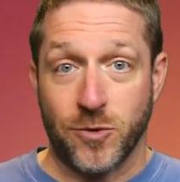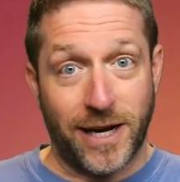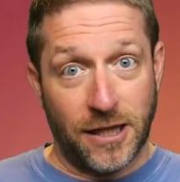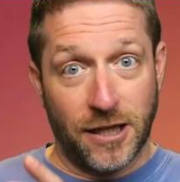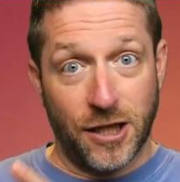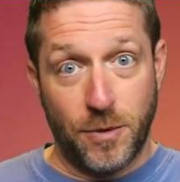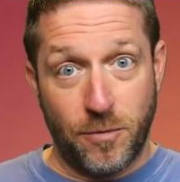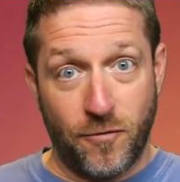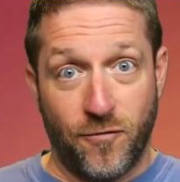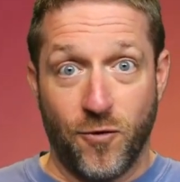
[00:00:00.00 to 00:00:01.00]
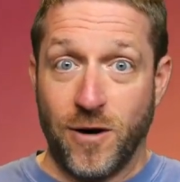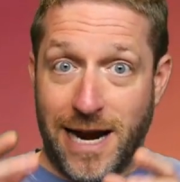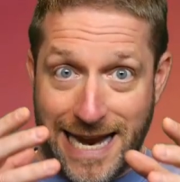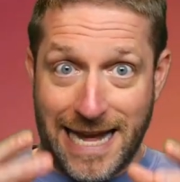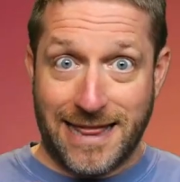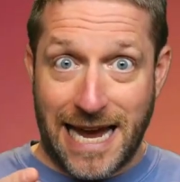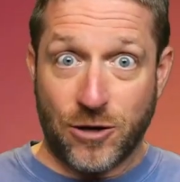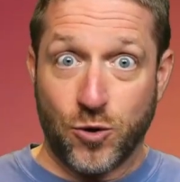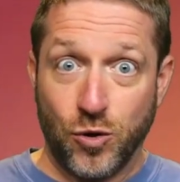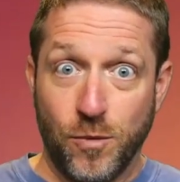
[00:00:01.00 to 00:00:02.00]
So I get a little bit before, I get
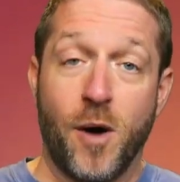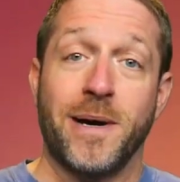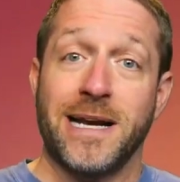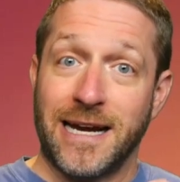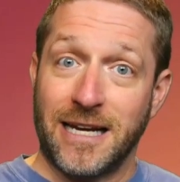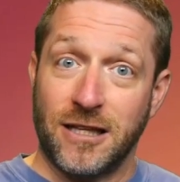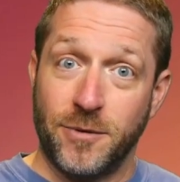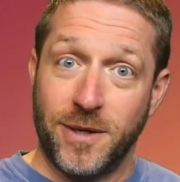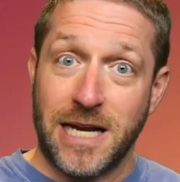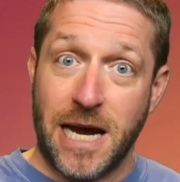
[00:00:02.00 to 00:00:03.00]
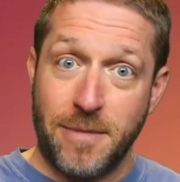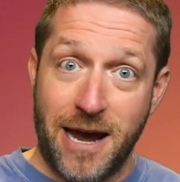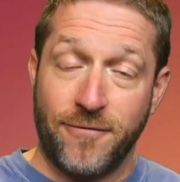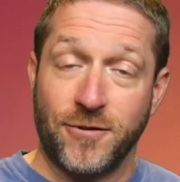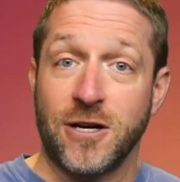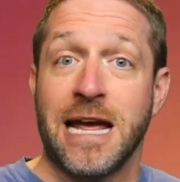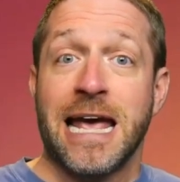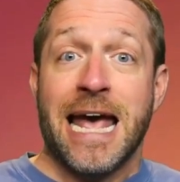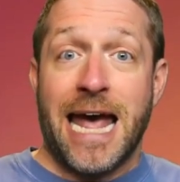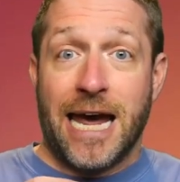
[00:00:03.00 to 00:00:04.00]
that cool moment, I get a little bit of time after,
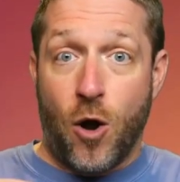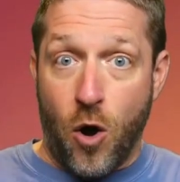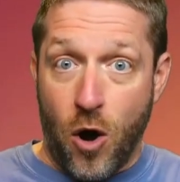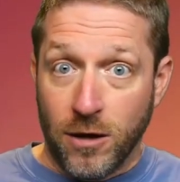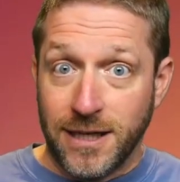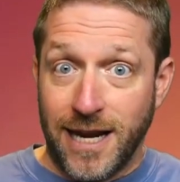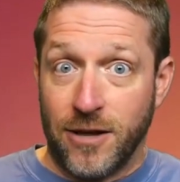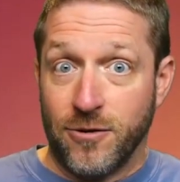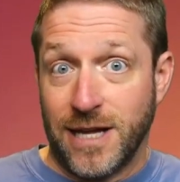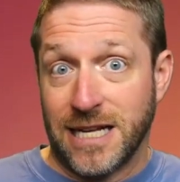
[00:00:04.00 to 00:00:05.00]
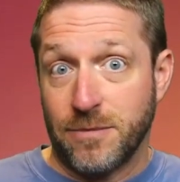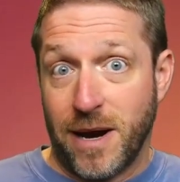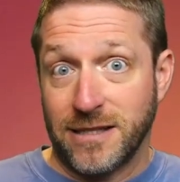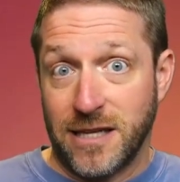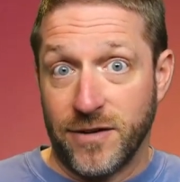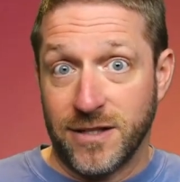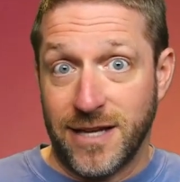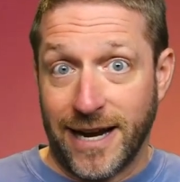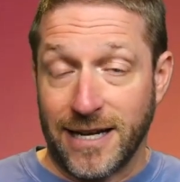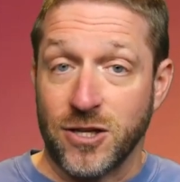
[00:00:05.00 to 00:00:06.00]
and all together, that's my 7
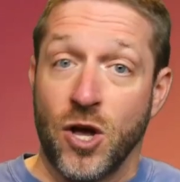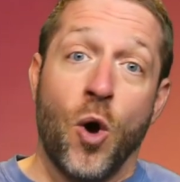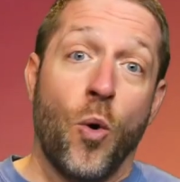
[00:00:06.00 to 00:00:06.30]
seconds.